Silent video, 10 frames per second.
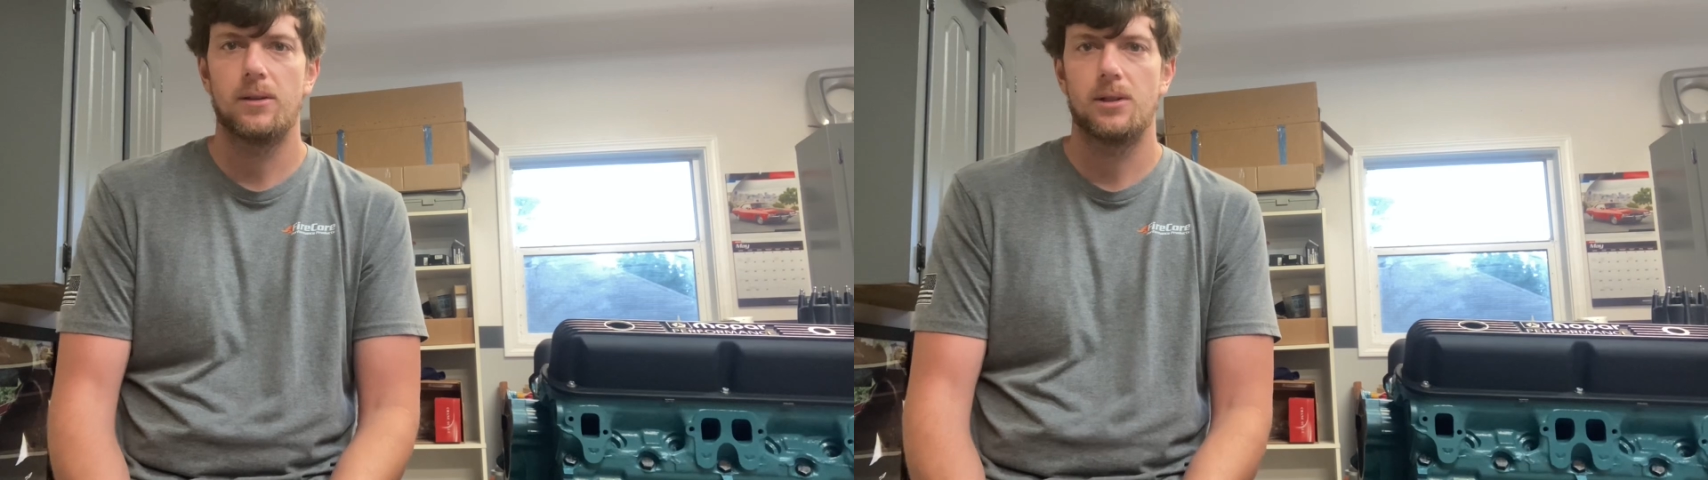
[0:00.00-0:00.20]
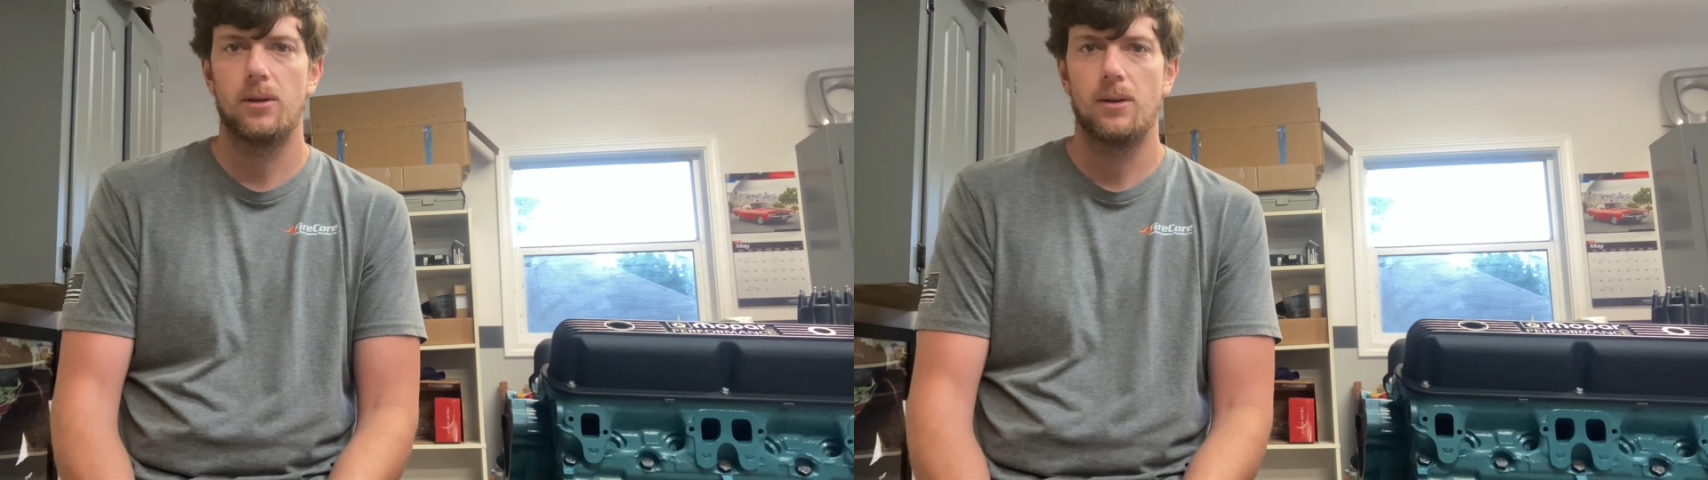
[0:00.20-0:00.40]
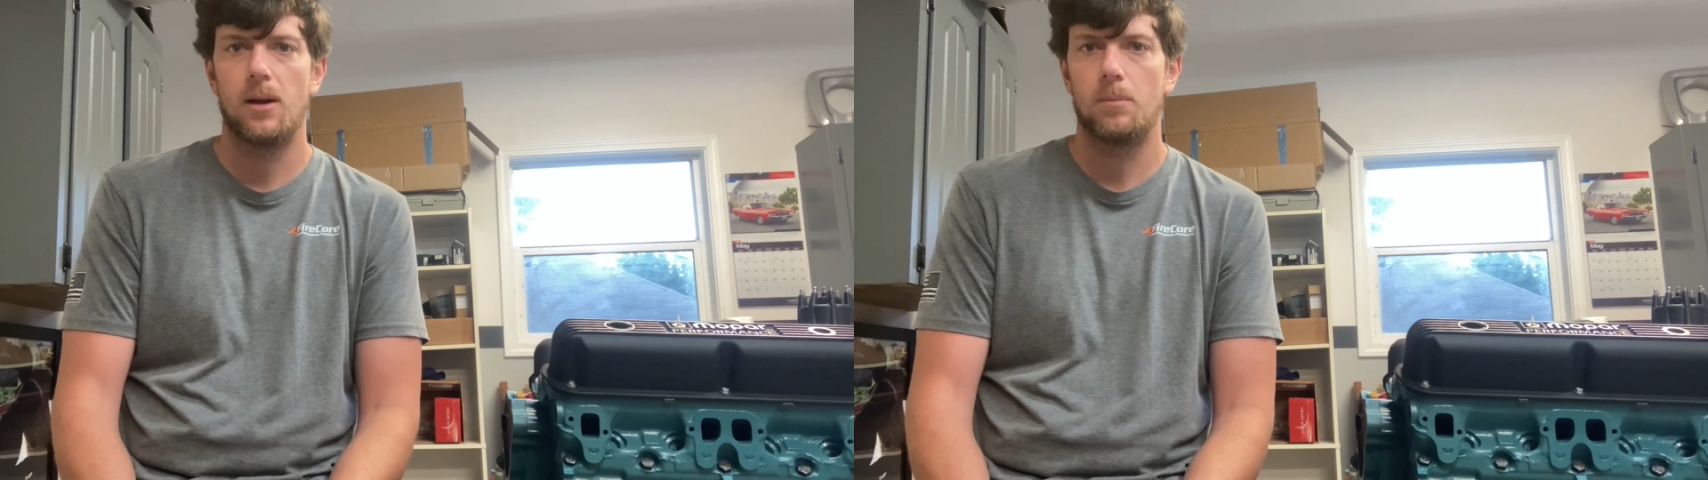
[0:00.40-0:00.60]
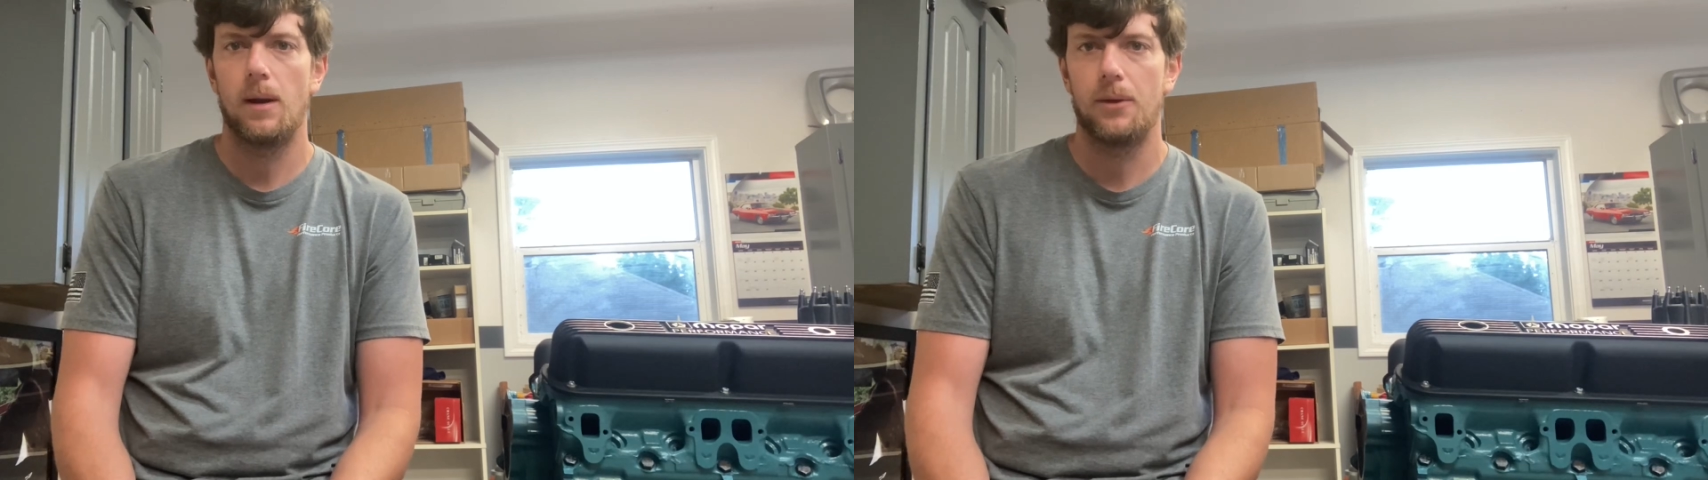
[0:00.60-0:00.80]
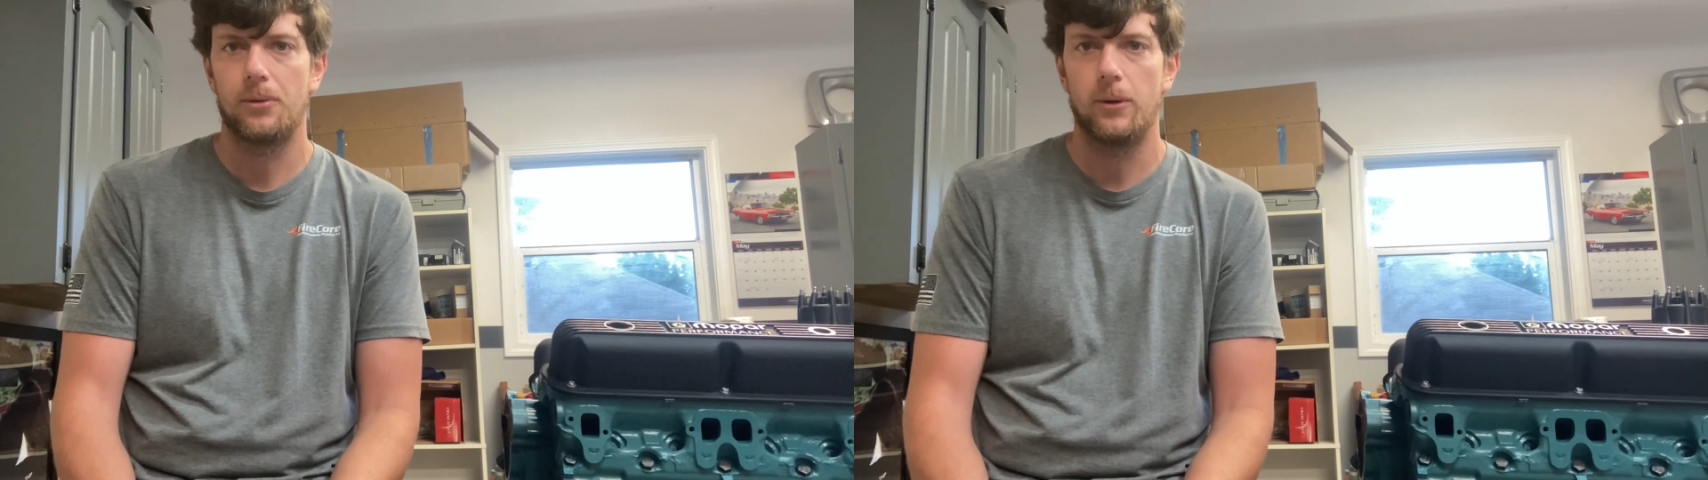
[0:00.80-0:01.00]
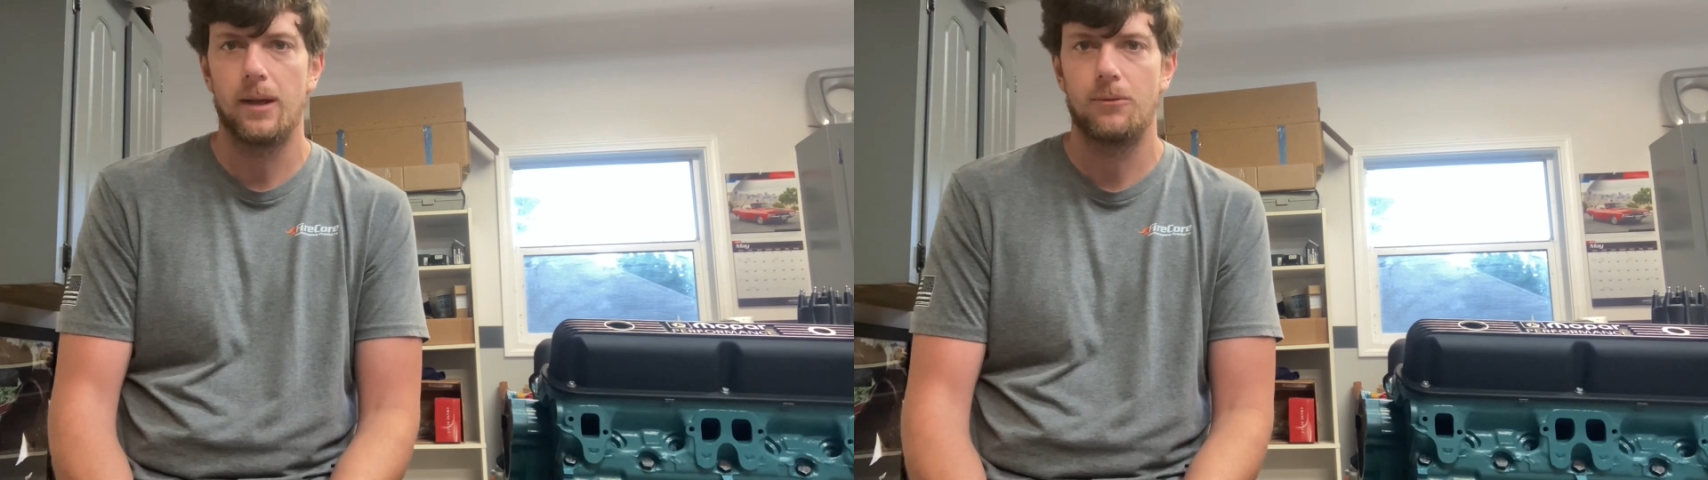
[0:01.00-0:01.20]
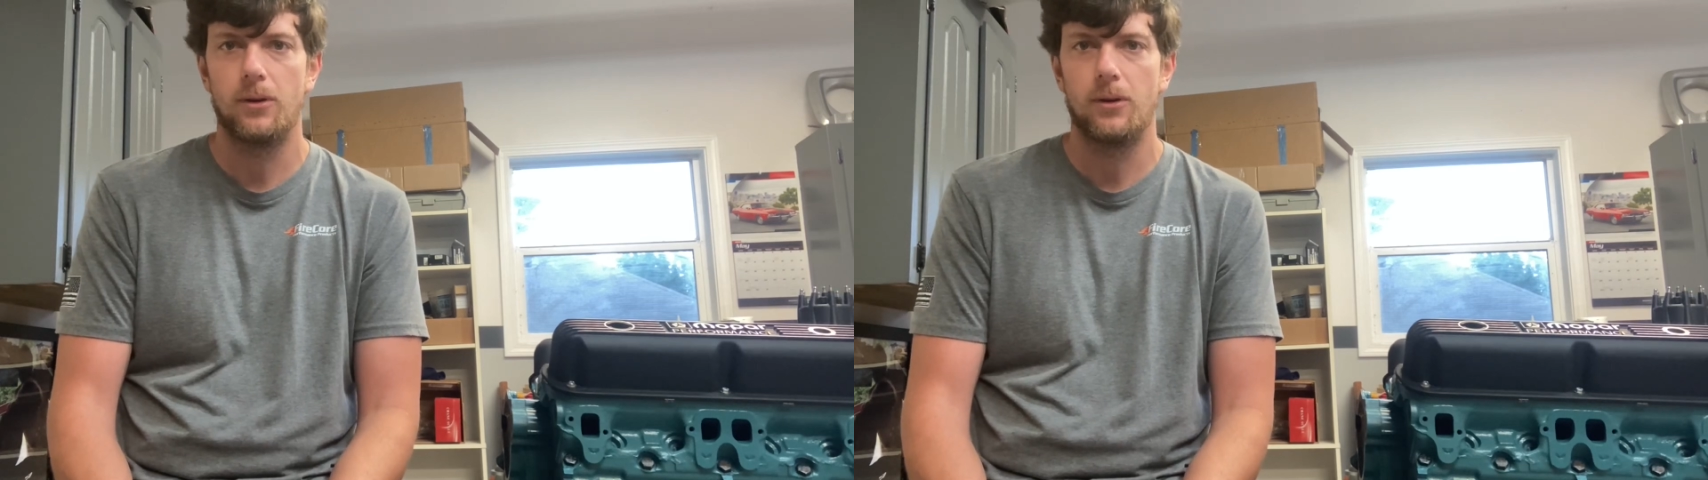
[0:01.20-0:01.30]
So I'll throw that